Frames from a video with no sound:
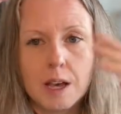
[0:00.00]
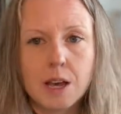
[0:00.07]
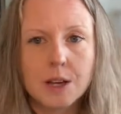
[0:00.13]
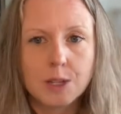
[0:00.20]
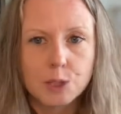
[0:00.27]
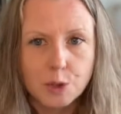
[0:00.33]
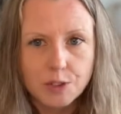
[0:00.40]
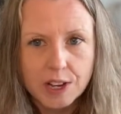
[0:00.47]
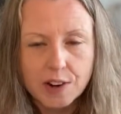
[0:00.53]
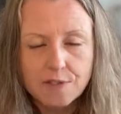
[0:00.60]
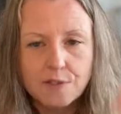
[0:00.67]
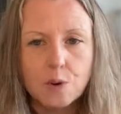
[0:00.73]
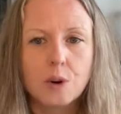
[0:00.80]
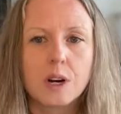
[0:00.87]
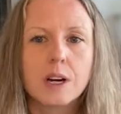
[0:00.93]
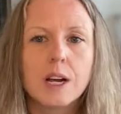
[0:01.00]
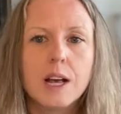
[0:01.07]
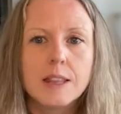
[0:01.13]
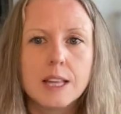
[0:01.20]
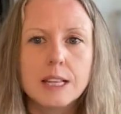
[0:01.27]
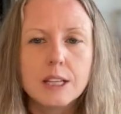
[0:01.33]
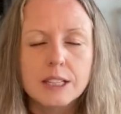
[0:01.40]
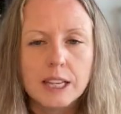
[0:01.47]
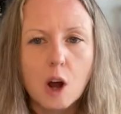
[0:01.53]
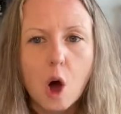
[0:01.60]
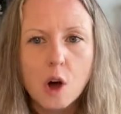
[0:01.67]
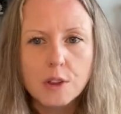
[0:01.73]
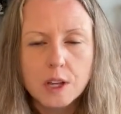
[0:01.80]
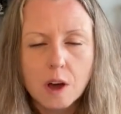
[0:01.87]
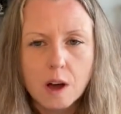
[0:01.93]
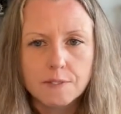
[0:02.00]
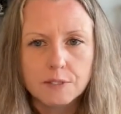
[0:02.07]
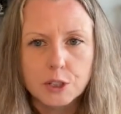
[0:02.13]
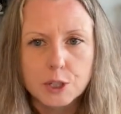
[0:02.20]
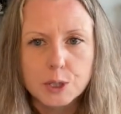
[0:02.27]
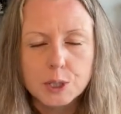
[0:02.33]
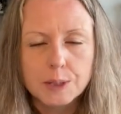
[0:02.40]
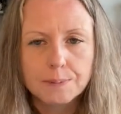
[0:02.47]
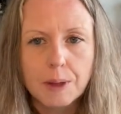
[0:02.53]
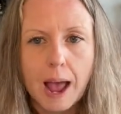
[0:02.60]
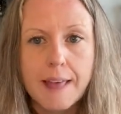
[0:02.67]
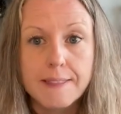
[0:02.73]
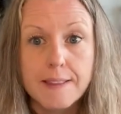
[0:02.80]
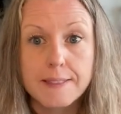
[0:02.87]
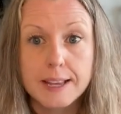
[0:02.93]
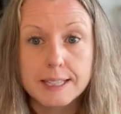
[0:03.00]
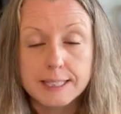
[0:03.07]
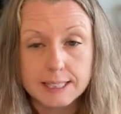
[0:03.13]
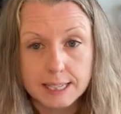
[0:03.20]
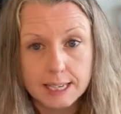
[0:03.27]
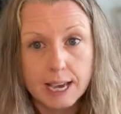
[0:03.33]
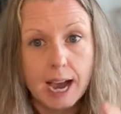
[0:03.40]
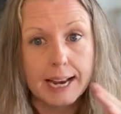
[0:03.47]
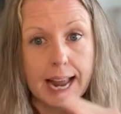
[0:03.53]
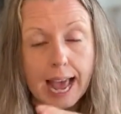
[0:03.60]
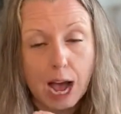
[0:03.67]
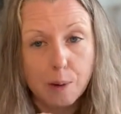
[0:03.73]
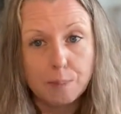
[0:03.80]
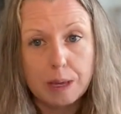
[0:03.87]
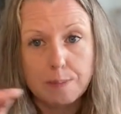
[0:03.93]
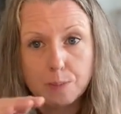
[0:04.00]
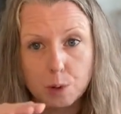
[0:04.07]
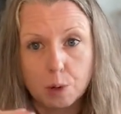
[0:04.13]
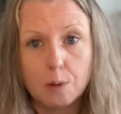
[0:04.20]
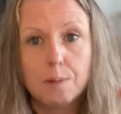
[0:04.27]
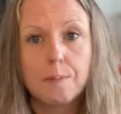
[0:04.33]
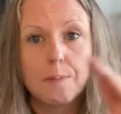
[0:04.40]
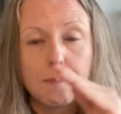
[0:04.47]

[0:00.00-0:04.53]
So therefore, they look at all the offers and then they see kind of how people